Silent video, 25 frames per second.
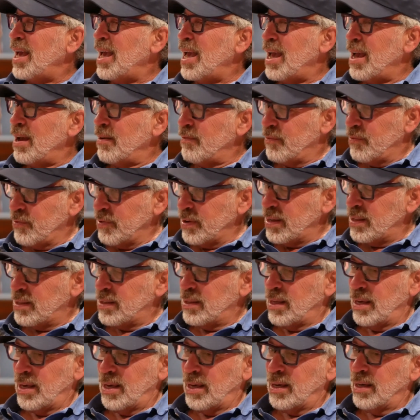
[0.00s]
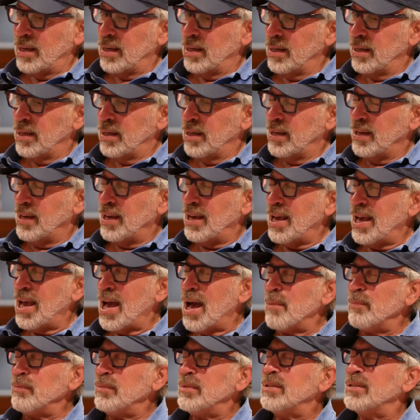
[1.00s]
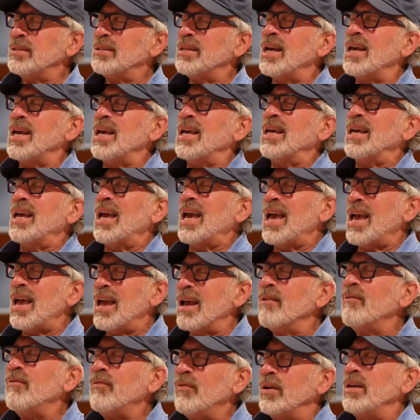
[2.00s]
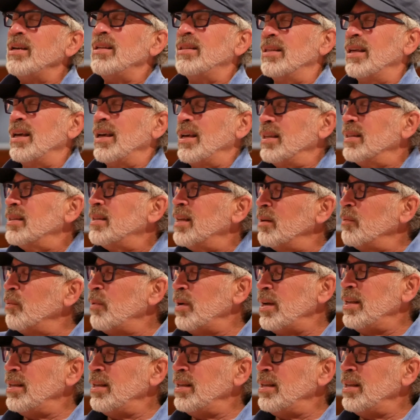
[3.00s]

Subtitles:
Everything, and I'm saying everything that we